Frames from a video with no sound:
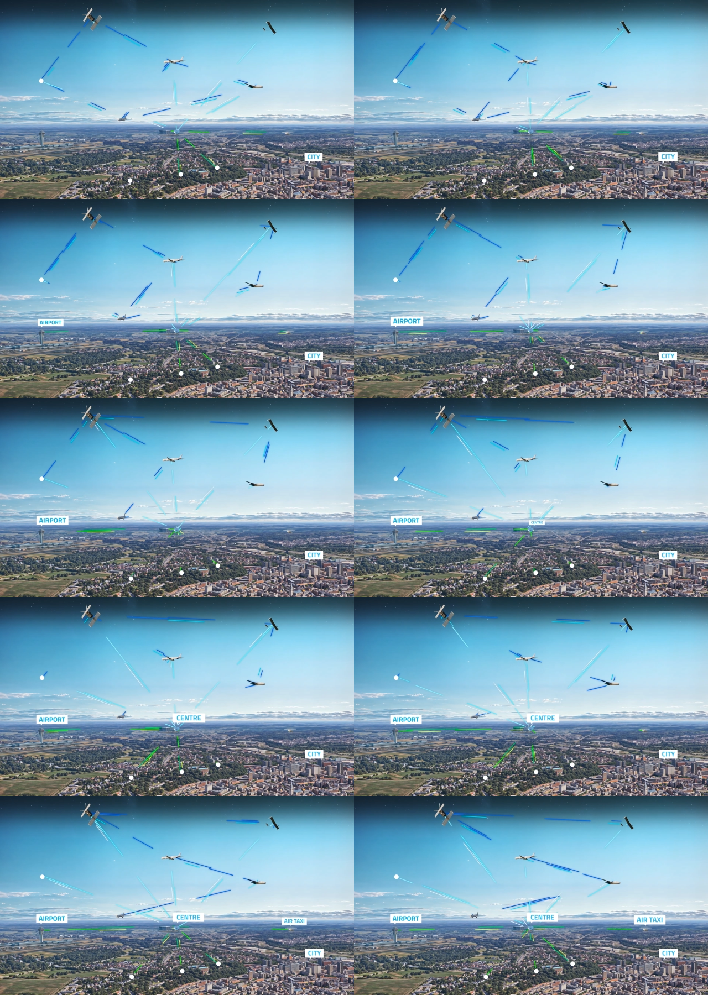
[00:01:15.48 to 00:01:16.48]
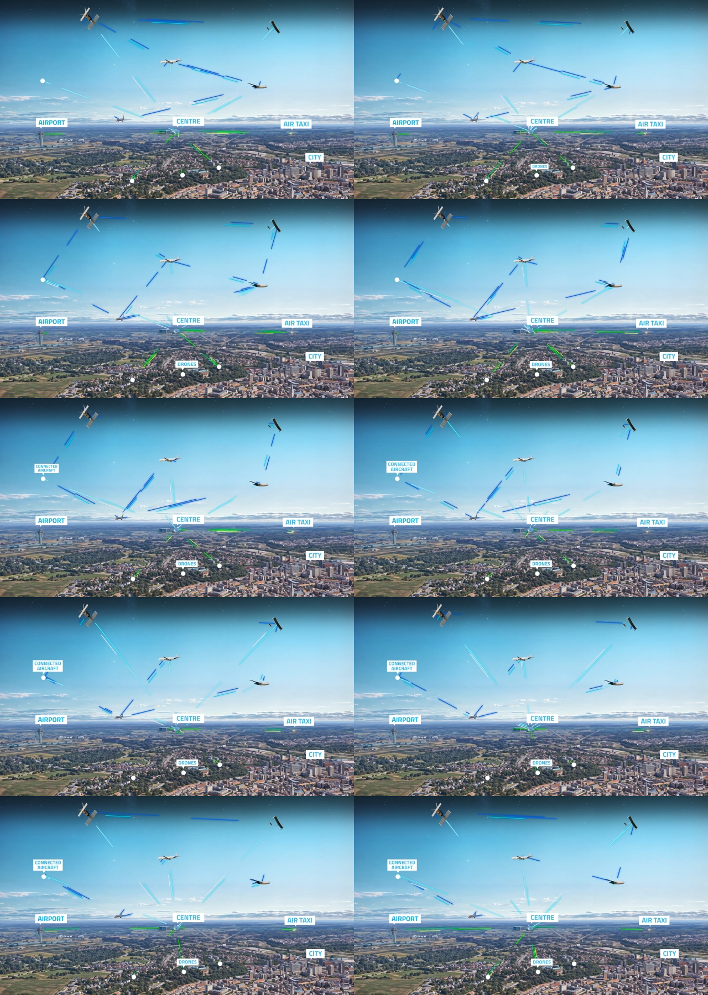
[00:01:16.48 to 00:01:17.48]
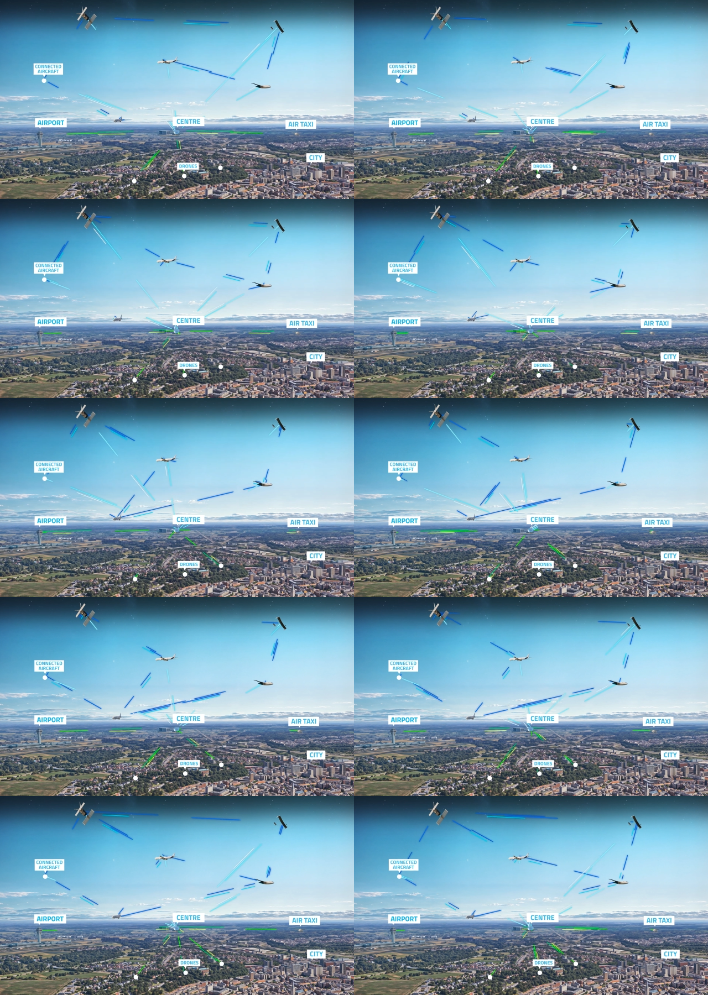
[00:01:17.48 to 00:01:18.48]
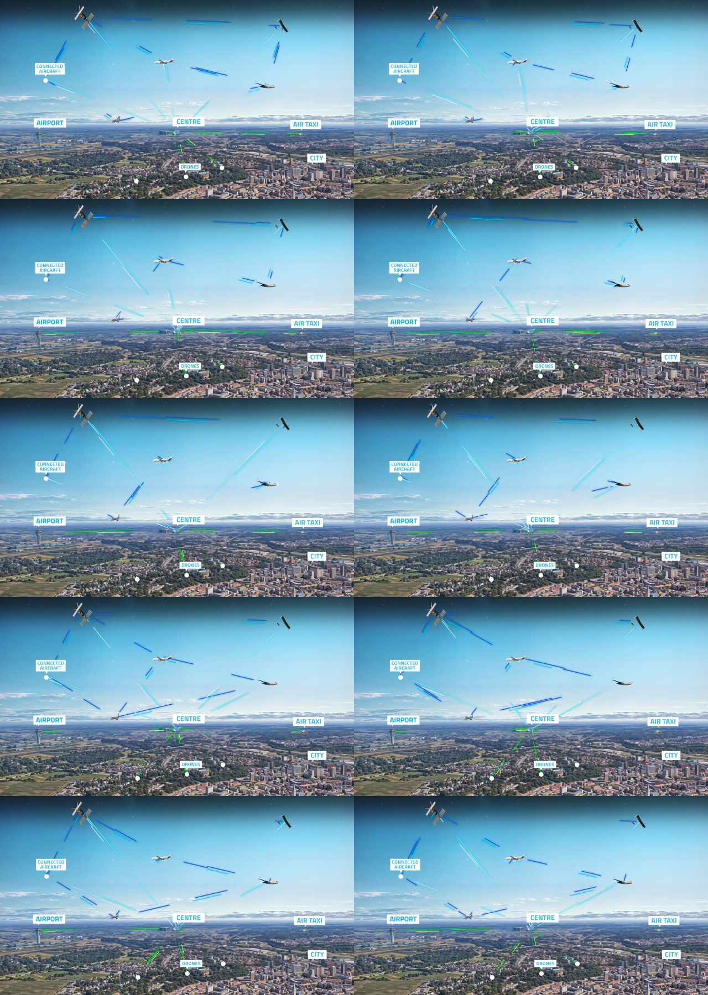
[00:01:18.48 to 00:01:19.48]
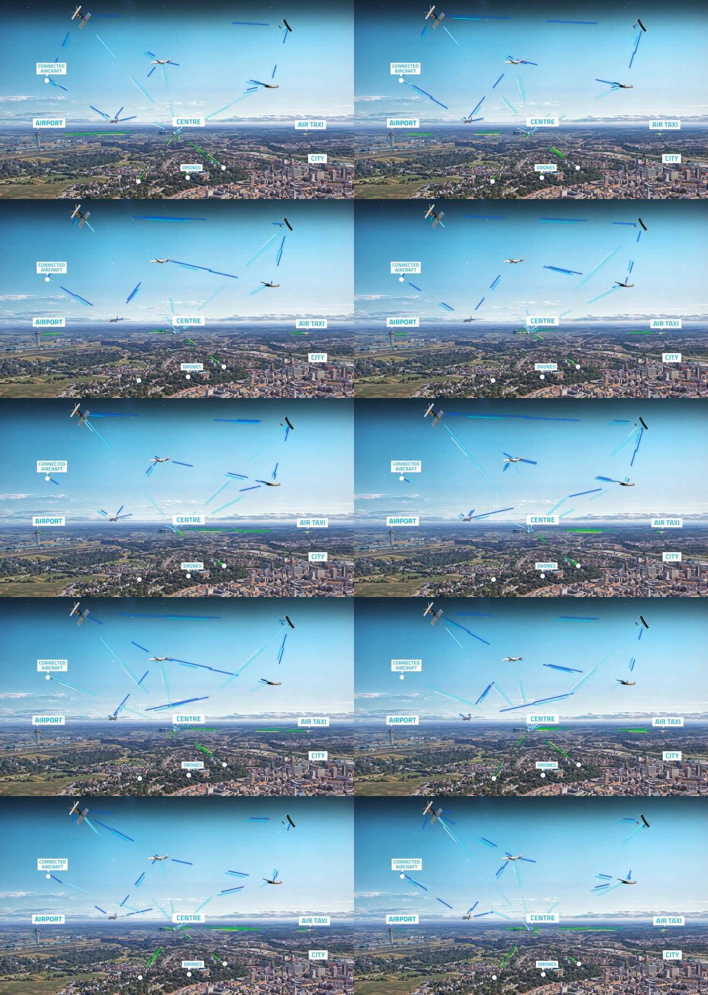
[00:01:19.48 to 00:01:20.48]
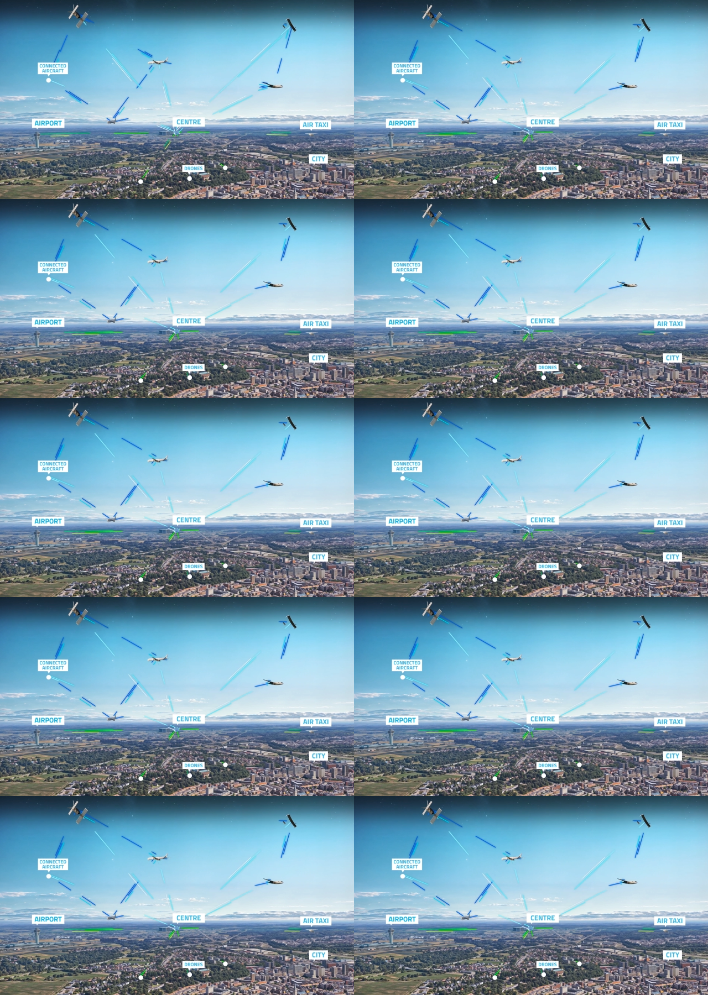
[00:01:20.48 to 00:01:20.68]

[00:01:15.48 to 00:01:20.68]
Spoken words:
[unreadable: no face in view]